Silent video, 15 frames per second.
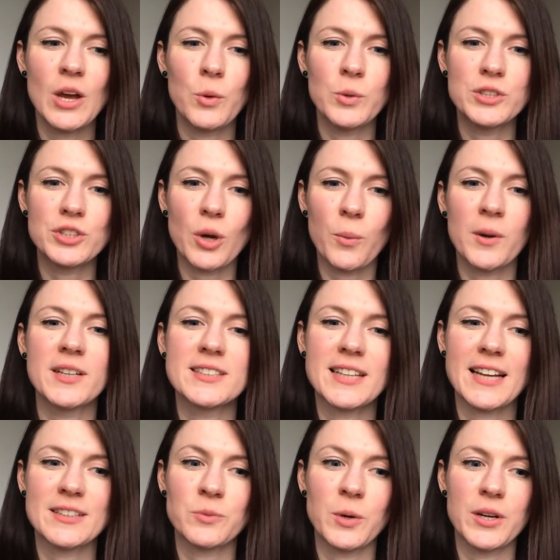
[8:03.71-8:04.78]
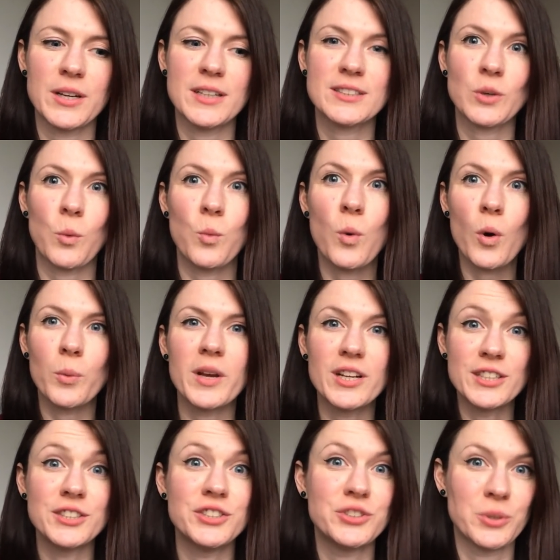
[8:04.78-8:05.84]
We don't want it to get worse. What are we
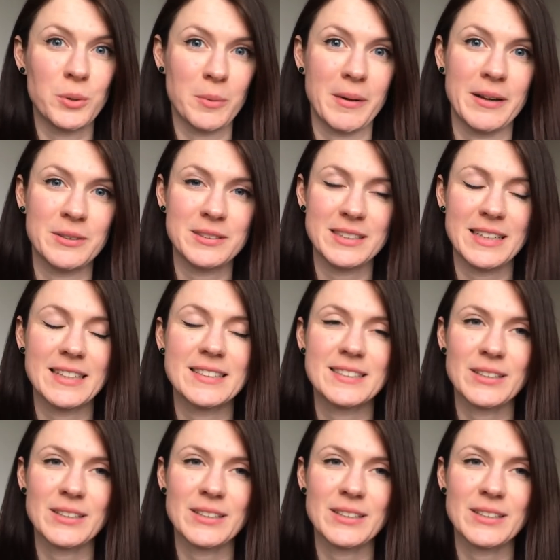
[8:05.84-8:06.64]
going to do about it?